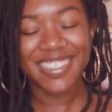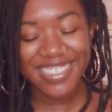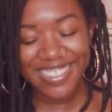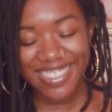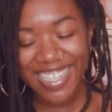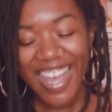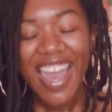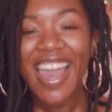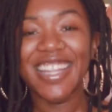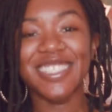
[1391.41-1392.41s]

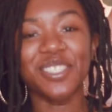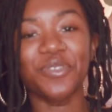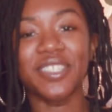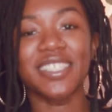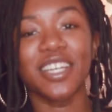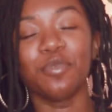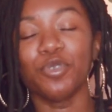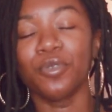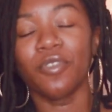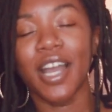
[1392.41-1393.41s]
And this is for Sun,
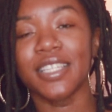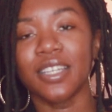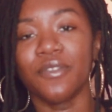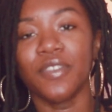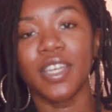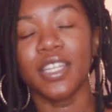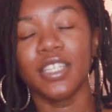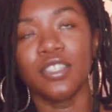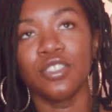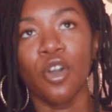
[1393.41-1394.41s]
Moon, Rising,
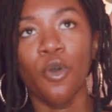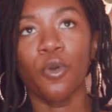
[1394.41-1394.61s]
Venus,